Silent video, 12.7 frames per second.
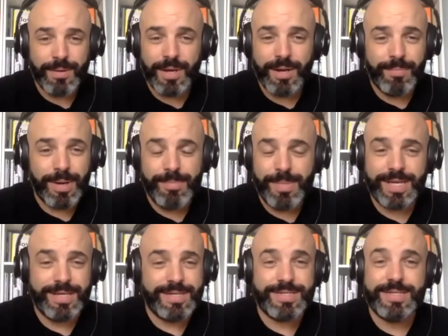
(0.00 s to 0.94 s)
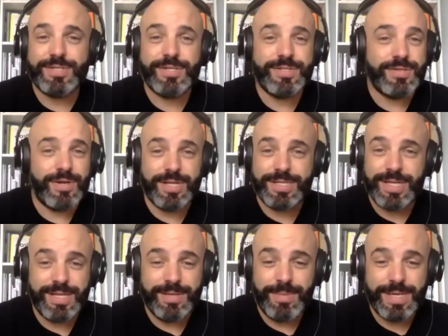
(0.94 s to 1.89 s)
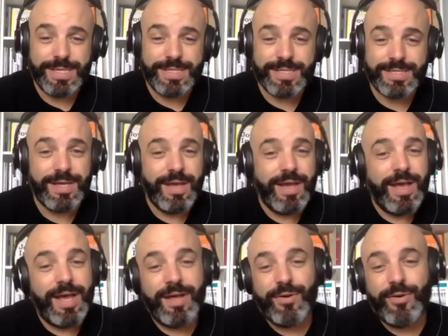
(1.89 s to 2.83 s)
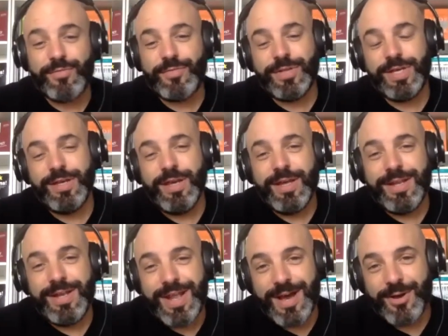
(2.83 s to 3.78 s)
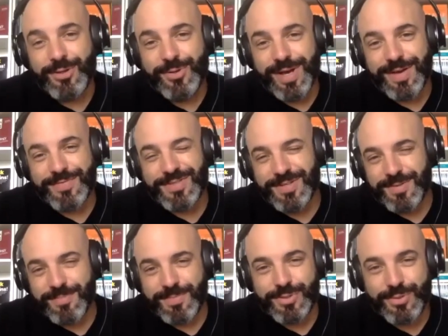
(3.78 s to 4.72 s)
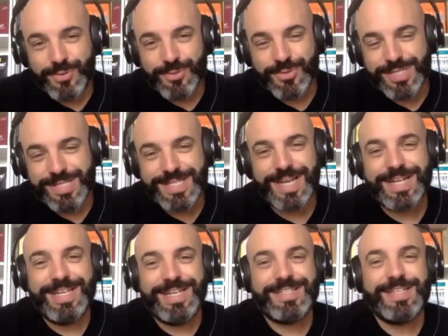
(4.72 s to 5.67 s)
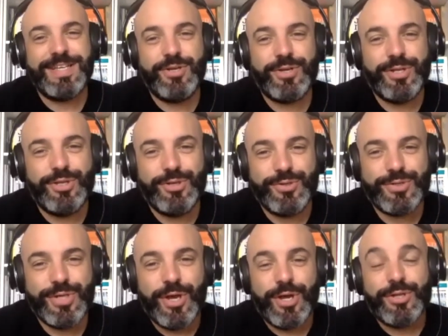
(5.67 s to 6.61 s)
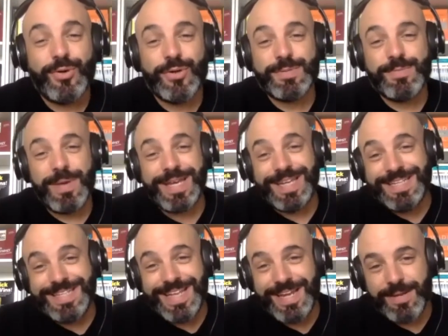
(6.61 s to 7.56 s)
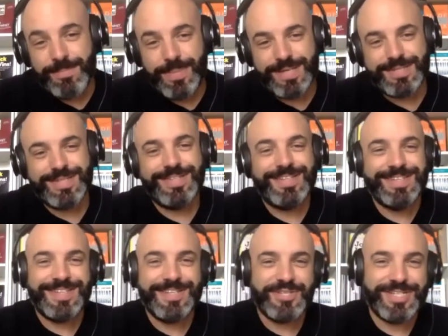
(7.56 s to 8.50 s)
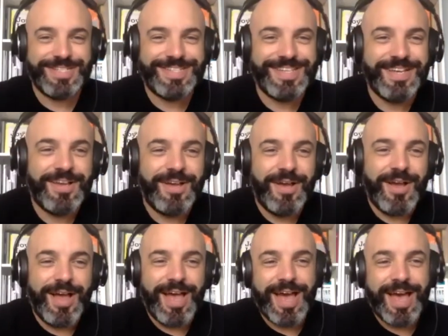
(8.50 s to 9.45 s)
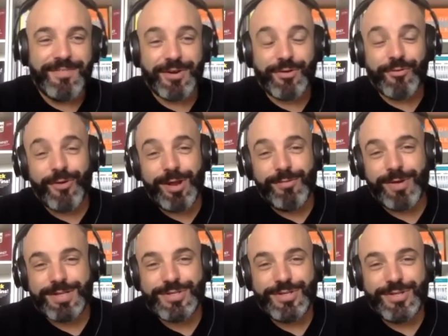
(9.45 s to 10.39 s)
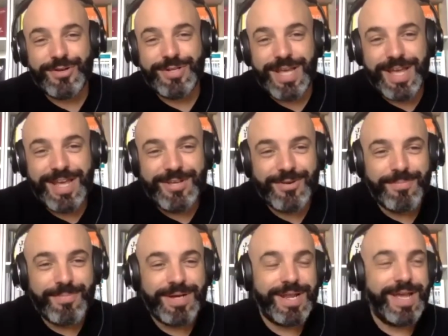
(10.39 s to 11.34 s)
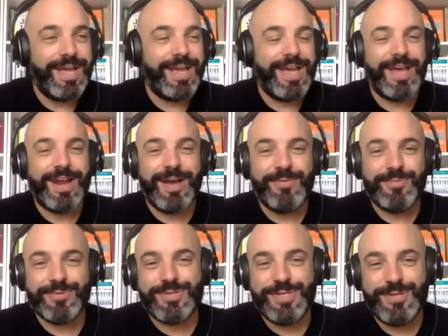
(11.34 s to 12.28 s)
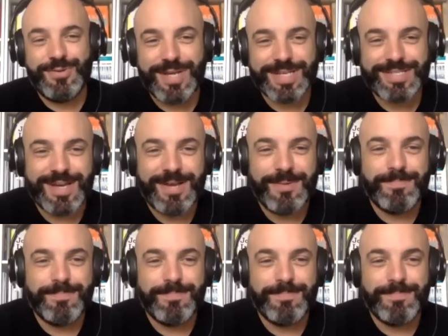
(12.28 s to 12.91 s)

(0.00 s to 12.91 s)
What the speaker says: by making decisions on a daily basis. And hopefully now you have some tools and techniques that you can use towards making database decisions. Have a great rest of your day, your Monday, and I will see you next time.